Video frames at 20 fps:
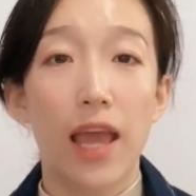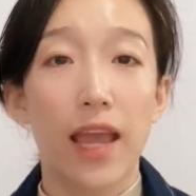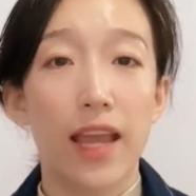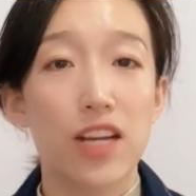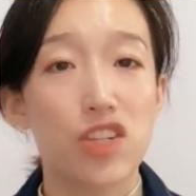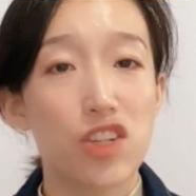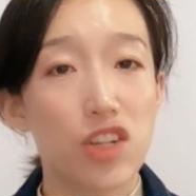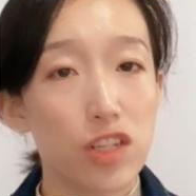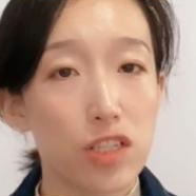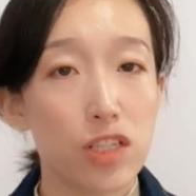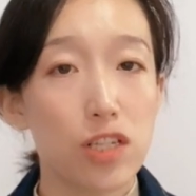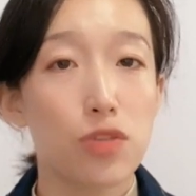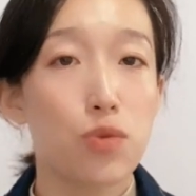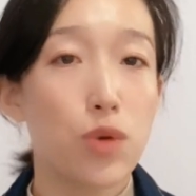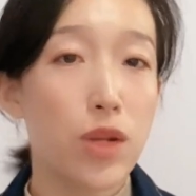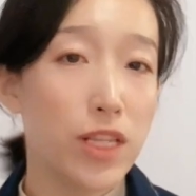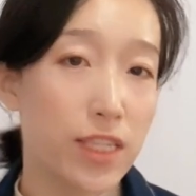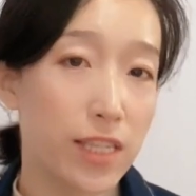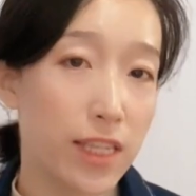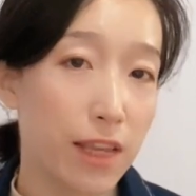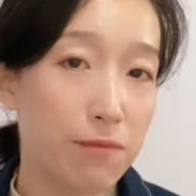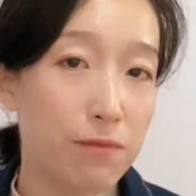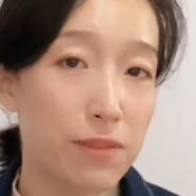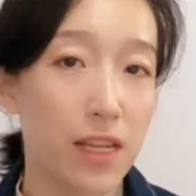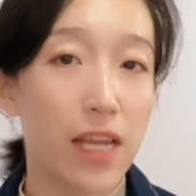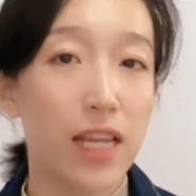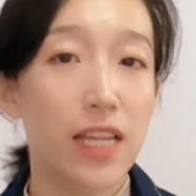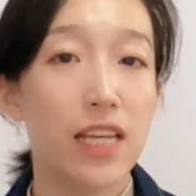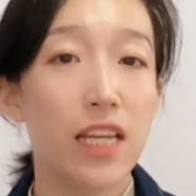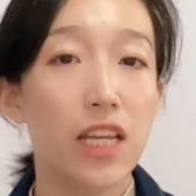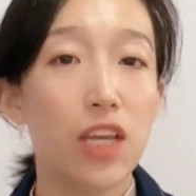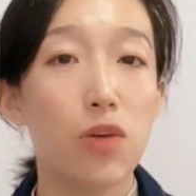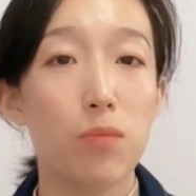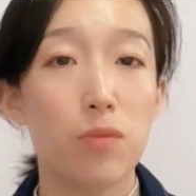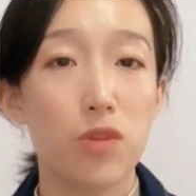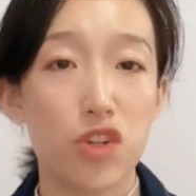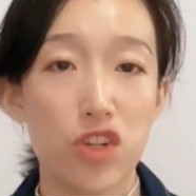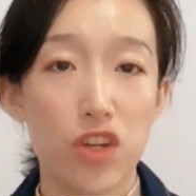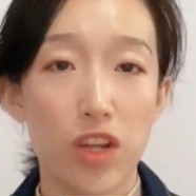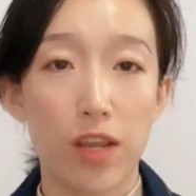He just received a new
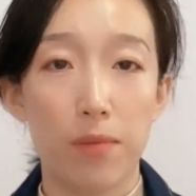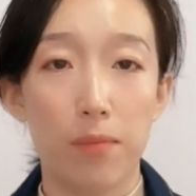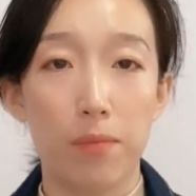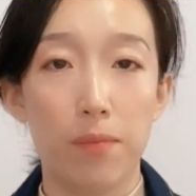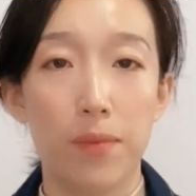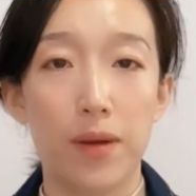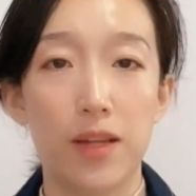machine,